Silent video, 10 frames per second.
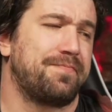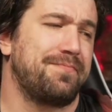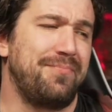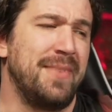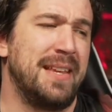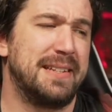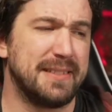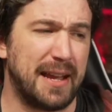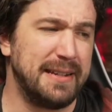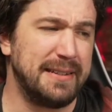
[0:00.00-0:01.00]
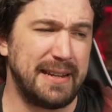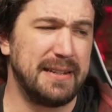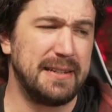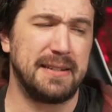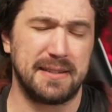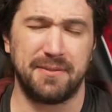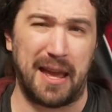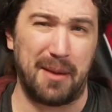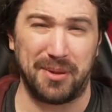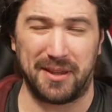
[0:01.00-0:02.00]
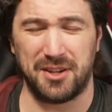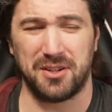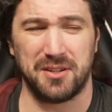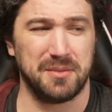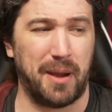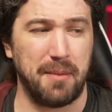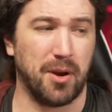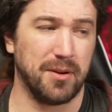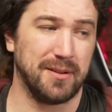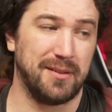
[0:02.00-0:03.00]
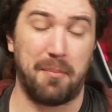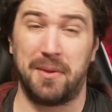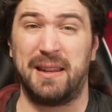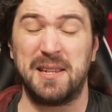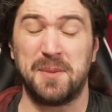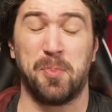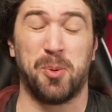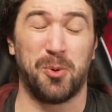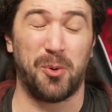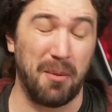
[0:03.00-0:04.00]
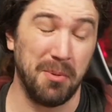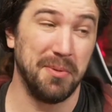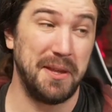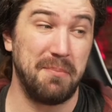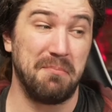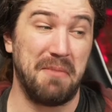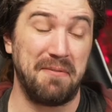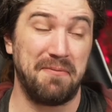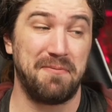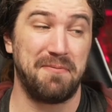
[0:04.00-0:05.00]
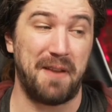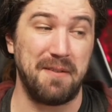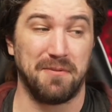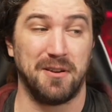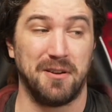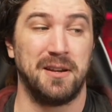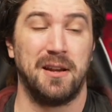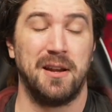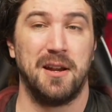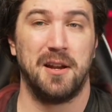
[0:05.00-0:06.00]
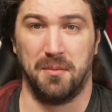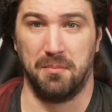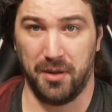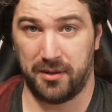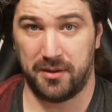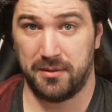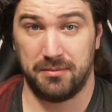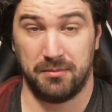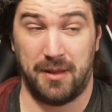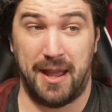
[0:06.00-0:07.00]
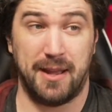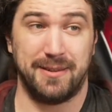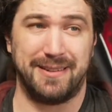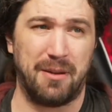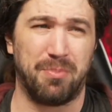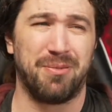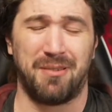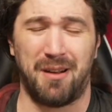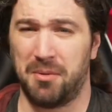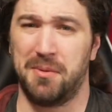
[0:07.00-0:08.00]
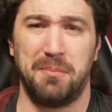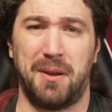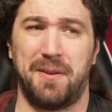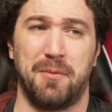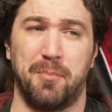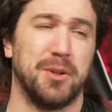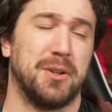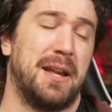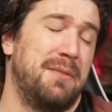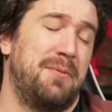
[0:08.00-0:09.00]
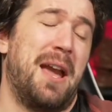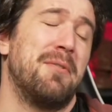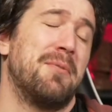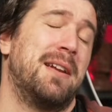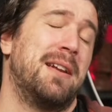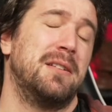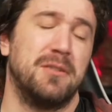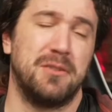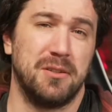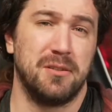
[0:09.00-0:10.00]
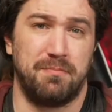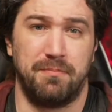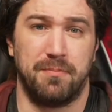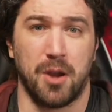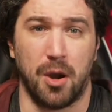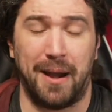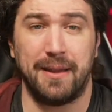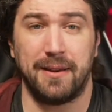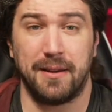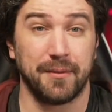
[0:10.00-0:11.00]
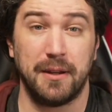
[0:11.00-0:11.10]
Designing Data Intensive Applications by Martin Klapman. It's probably my favorite book. Hands down, probably my favorite book. And if you haven't read it, you should go buy it and read it.